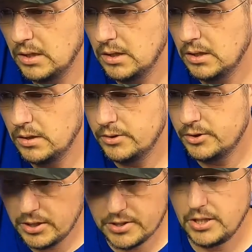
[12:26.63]

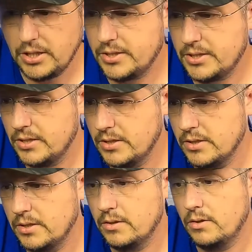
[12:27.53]
GH6
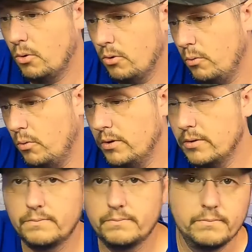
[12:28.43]
Q1
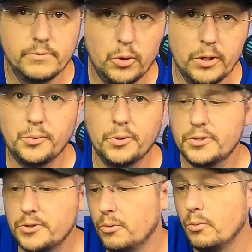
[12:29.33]

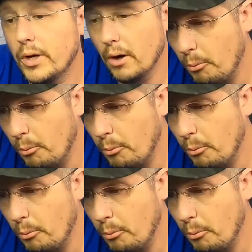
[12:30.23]
2022, we hope.